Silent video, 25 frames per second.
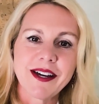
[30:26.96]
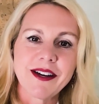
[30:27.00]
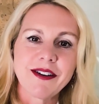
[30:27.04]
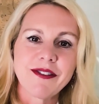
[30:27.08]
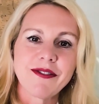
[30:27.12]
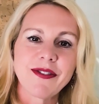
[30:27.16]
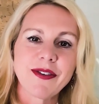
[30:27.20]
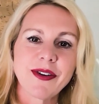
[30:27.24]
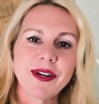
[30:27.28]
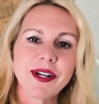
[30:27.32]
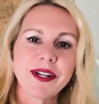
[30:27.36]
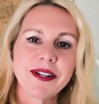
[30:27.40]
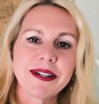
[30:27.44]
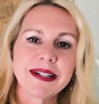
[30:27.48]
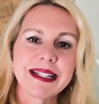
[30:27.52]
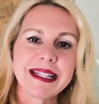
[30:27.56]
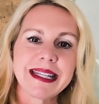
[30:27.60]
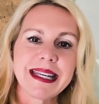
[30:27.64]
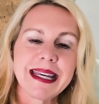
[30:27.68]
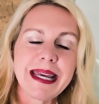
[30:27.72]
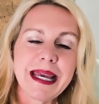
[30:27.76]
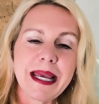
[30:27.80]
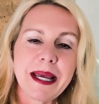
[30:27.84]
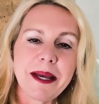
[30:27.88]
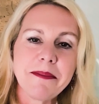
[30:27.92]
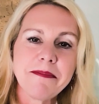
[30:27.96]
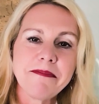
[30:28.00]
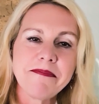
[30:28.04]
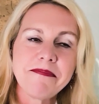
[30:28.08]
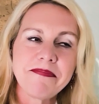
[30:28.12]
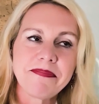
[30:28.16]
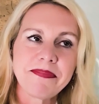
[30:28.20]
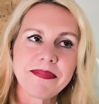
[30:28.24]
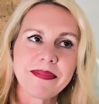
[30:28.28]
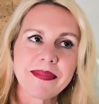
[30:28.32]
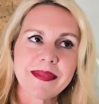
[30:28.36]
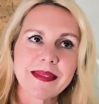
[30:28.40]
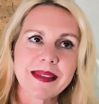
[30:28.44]
For your team,
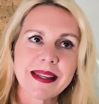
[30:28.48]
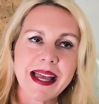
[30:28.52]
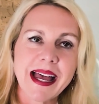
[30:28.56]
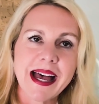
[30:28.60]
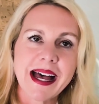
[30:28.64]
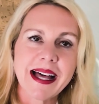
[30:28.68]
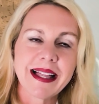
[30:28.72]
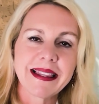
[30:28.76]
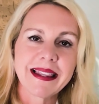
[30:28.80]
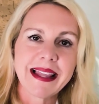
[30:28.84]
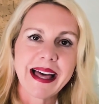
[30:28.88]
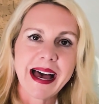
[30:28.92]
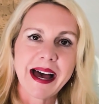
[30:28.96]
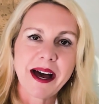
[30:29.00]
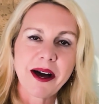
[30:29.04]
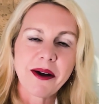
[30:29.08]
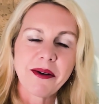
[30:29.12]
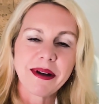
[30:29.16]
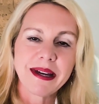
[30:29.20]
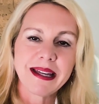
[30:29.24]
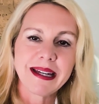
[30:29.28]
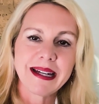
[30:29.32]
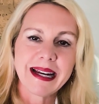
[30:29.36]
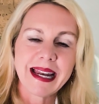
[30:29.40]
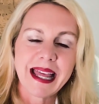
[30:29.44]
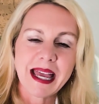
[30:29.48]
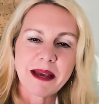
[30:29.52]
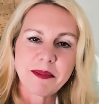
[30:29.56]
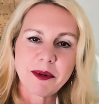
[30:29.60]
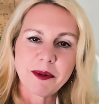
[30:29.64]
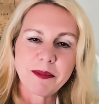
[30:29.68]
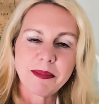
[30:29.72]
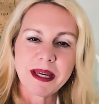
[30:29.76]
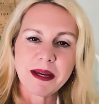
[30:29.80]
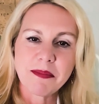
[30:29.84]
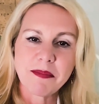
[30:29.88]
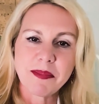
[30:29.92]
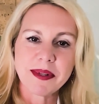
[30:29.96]
allow and enable
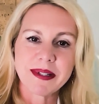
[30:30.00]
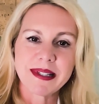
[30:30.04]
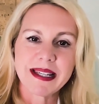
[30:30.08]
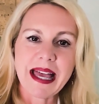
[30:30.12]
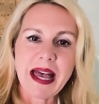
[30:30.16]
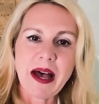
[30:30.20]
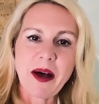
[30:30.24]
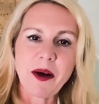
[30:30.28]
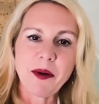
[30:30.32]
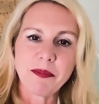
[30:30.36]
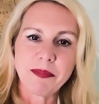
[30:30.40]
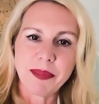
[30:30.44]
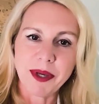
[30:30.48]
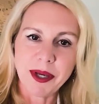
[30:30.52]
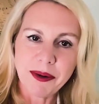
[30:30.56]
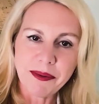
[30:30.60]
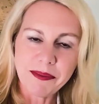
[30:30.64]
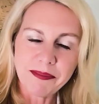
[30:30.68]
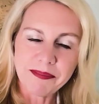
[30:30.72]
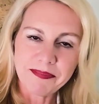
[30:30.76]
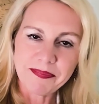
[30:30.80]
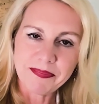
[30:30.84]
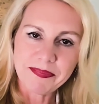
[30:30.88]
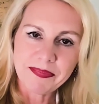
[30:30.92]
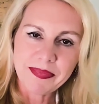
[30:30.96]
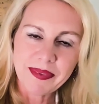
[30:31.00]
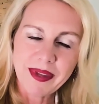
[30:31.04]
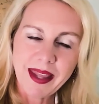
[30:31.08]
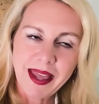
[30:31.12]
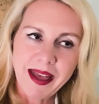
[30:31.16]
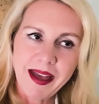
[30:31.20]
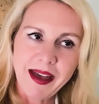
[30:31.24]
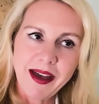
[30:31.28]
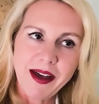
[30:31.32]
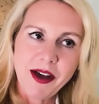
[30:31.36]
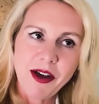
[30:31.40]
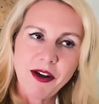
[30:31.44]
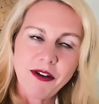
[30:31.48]
people to help you.
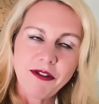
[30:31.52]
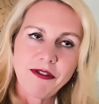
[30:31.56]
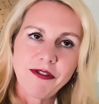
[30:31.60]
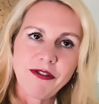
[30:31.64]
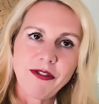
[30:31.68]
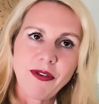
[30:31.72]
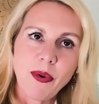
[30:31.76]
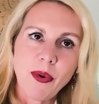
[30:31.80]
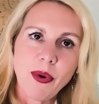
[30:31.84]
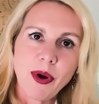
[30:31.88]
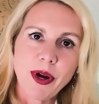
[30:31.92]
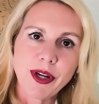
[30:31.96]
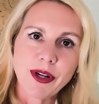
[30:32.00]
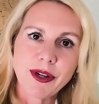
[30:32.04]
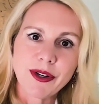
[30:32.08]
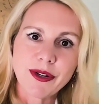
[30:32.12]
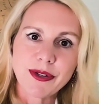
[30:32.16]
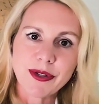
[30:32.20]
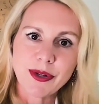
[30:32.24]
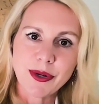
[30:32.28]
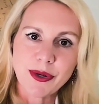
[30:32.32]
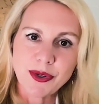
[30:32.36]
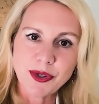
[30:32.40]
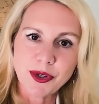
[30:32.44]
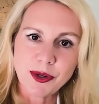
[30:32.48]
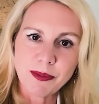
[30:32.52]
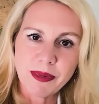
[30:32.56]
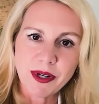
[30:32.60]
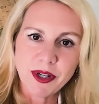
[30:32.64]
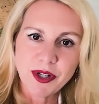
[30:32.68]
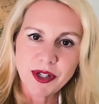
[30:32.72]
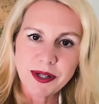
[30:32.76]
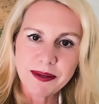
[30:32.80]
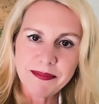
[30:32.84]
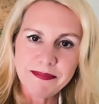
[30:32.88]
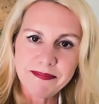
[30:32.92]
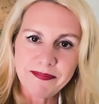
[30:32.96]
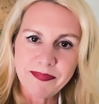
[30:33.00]
For your social
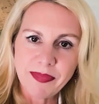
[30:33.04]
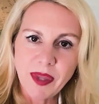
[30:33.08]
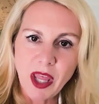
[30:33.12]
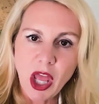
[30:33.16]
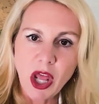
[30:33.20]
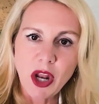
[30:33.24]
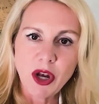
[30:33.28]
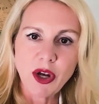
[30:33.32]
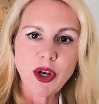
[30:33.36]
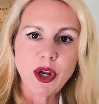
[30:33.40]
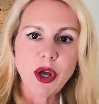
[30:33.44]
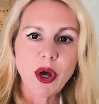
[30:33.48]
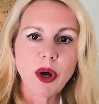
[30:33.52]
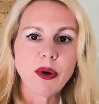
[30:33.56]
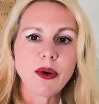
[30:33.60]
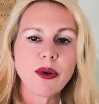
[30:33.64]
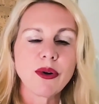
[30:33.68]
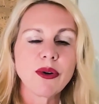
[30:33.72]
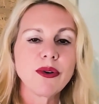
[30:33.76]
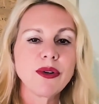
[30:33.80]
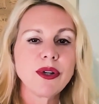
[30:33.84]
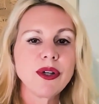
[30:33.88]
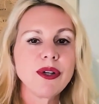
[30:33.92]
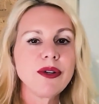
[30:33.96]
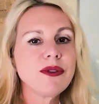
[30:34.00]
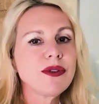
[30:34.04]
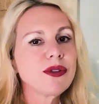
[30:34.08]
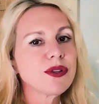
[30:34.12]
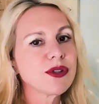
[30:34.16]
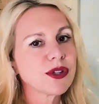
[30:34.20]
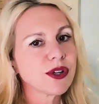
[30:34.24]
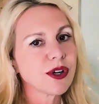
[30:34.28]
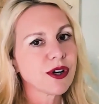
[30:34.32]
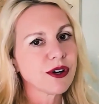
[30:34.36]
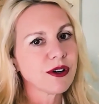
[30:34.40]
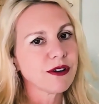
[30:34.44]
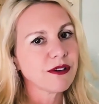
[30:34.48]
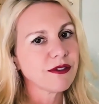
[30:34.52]
mission, know who you
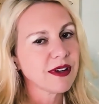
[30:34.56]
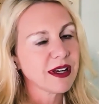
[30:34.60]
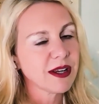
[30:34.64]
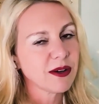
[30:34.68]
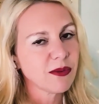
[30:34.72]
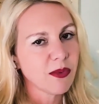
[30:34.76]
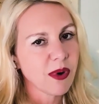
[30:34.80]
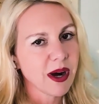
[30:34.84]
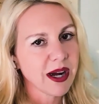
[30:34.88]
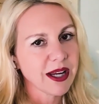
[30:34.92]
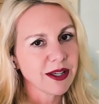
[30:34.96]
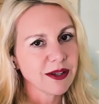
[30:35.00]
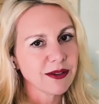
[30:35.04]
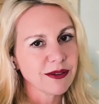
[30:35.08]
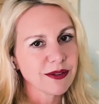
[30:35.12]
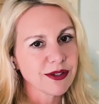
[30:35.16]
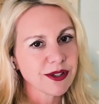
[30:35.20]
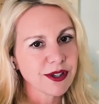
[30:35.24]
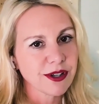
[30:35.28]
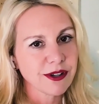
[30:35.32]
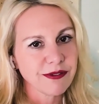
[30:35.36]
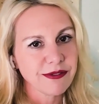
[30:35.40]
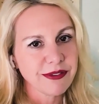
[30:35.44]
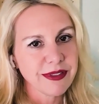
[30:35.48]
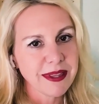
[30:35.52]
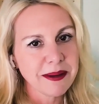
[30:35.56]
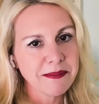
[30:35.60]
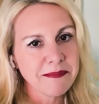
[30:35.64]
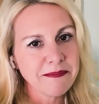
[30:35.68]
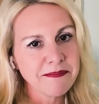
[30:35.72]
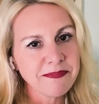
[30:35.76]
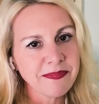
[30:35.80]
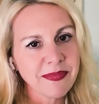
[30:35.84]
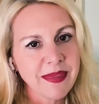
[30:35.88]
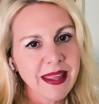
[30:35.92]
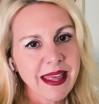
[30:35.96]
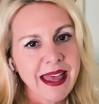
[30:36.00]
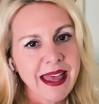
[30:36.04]
serve and why you serve them.